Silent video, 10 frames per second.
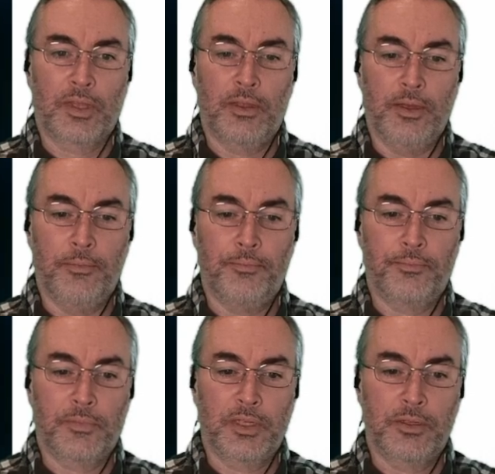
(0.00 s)
Yep.
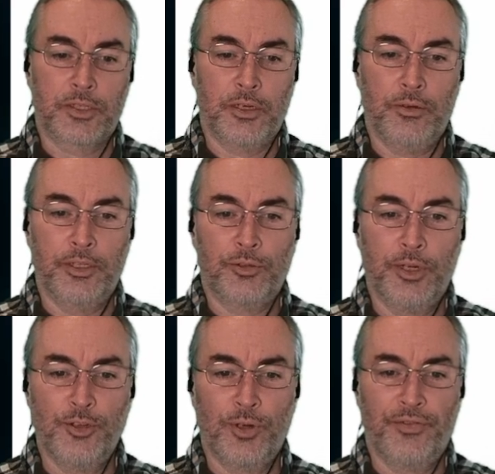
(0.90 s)
So in
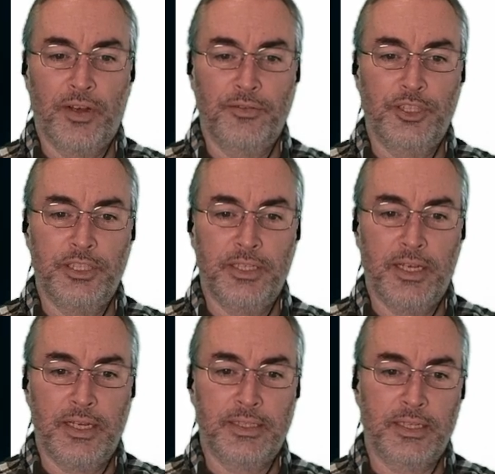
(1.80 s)
2025,
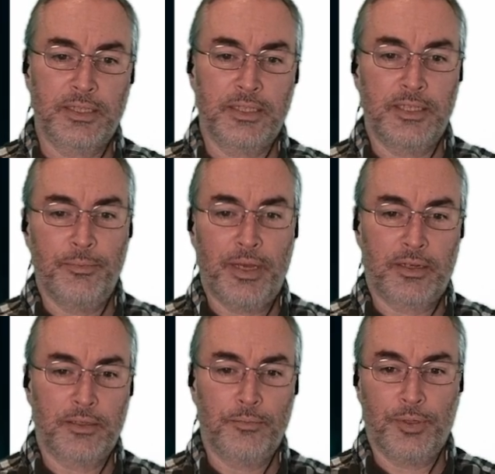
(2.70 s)
GTA 6's
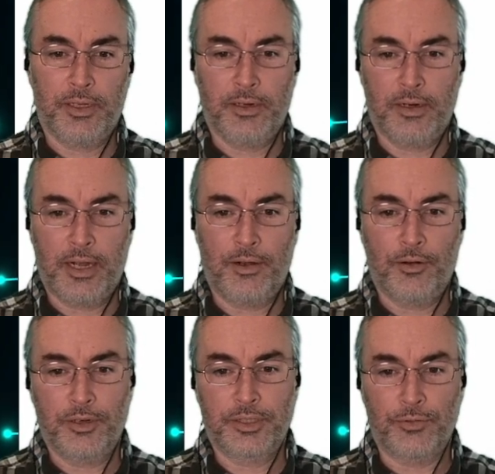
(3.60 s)
impact on player
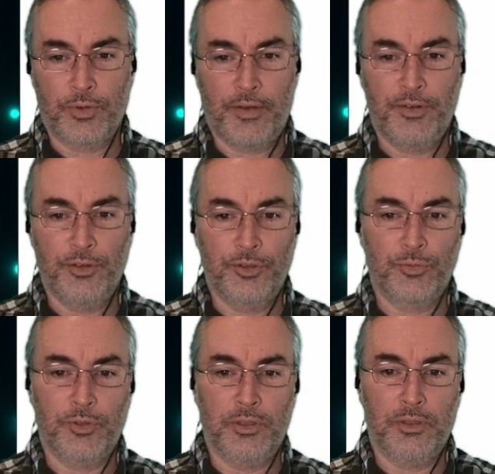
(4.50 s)
hours and revenues
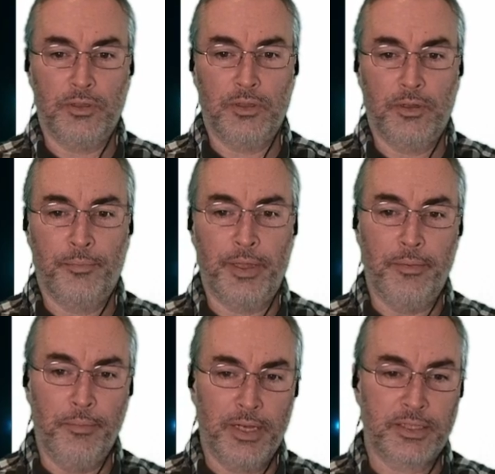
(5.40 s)
will be
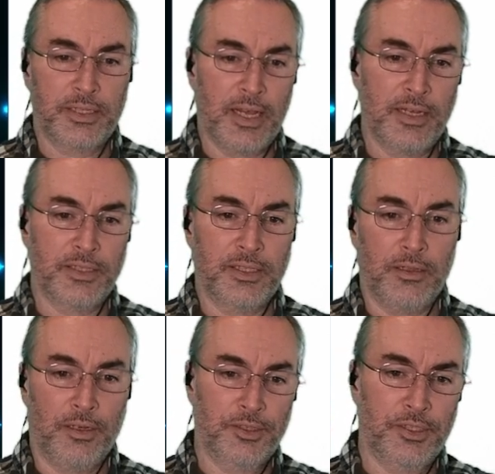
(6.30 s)
mixed as it
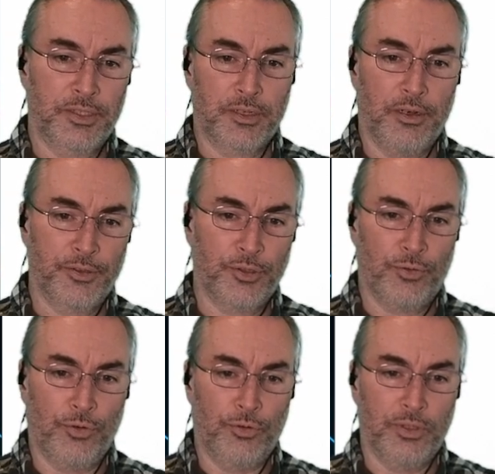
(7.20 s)
launches
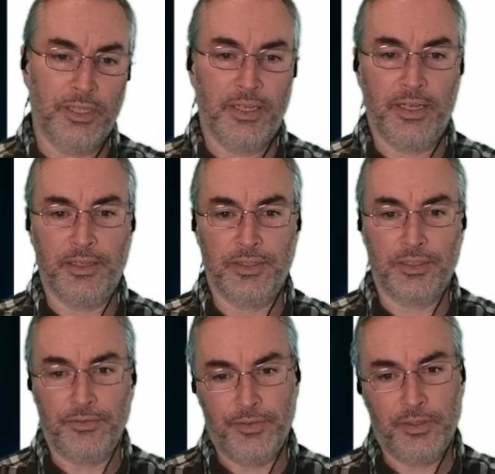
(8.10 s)
console only and
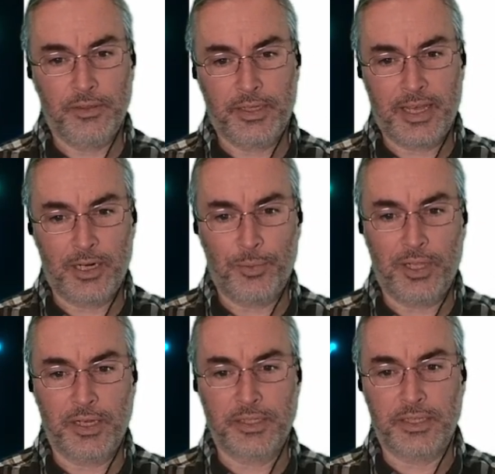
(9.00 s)
severely
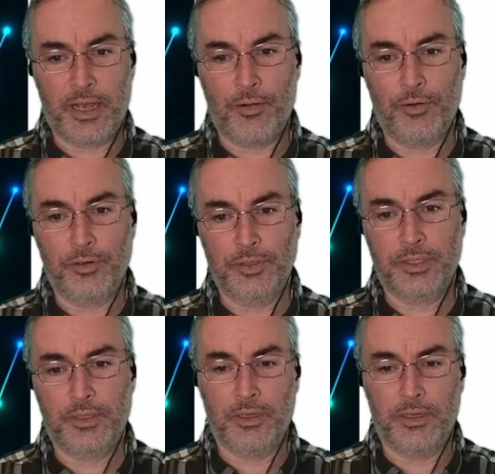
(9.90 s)
cannibalizes hours